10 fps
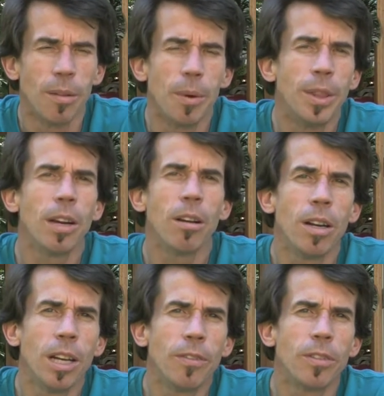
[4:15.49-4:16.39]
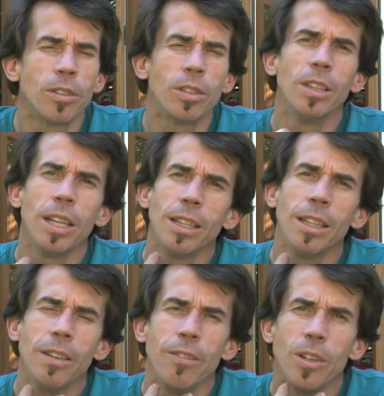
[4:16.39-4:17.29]
but they are enough to let the
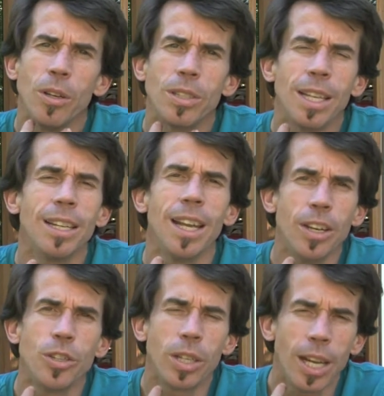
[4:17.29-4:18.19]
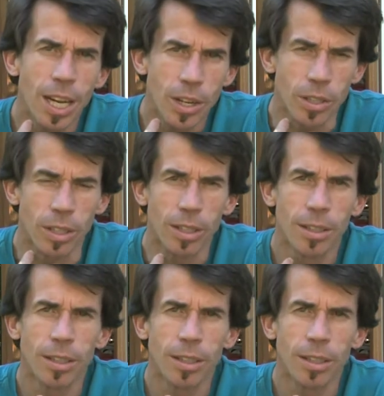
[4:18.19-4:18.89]
lymph nodes get an education.